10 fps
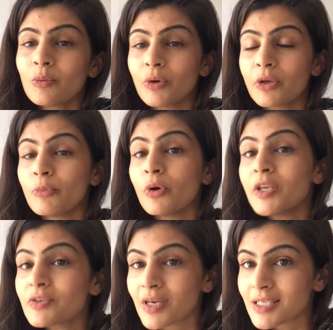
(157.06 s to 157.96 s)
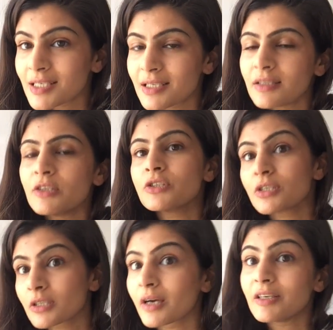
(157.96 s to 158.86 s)
what you're more interested in than
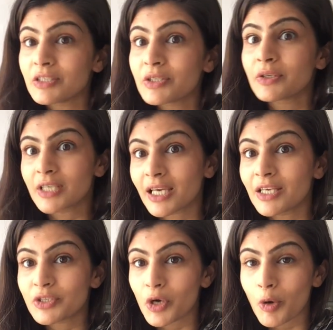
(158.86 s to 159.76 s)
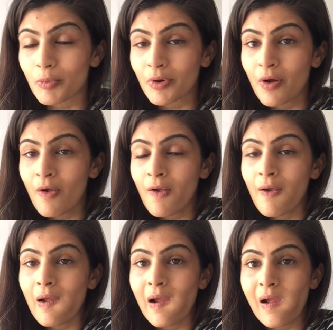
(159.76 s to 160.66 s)
just going to your day job.
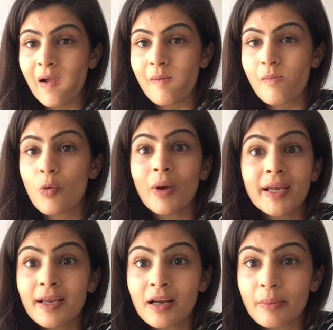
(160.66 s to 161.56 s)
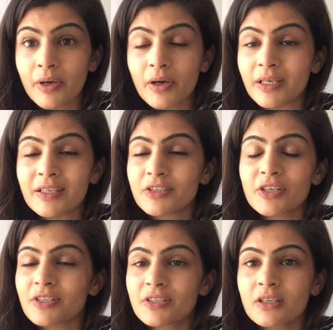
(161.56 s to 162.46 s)
Um, waking up early is
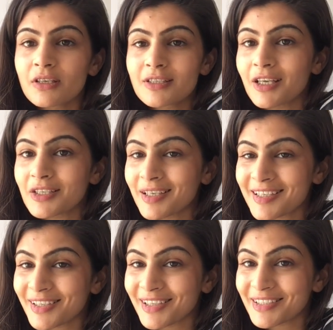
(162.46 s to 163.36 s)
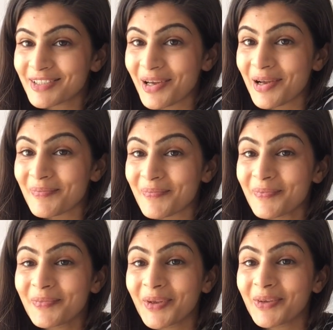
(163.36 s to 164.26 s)
just such an exciting time
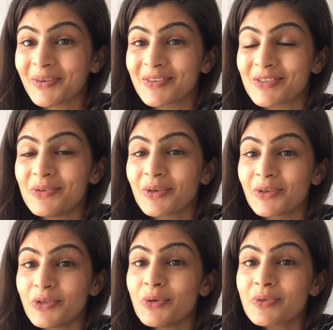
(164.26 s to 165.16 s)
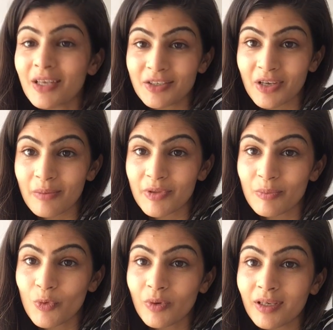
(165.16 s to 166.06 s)
because you can use that time in
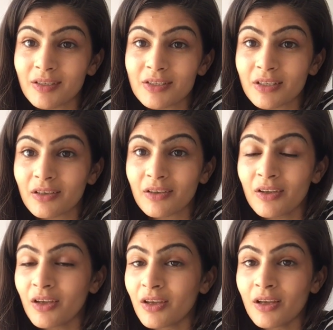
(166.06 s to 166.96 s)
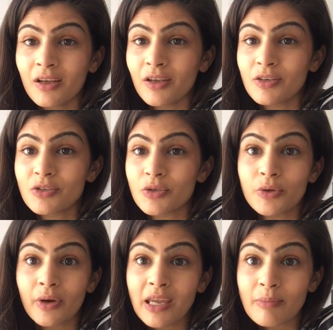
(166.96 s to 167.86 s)
the morning to do
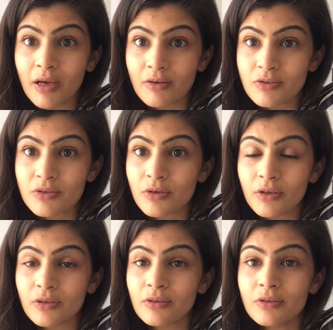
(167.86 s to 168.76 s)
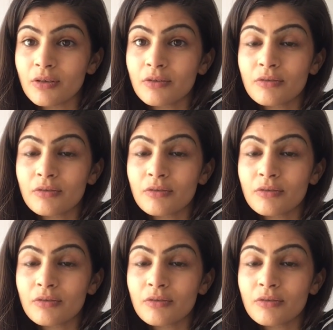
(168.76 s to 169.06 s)
your emails. You can,